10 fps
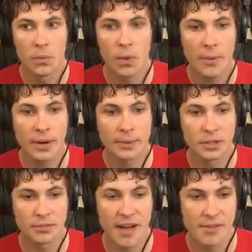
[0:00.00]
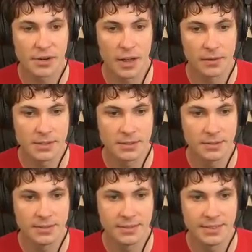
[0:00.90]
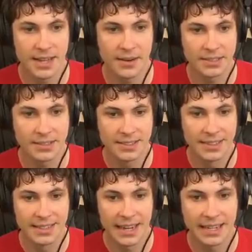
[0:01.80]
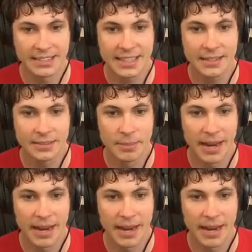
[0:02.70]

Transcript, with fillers: Why would I return $500? No, dude. I just killed it,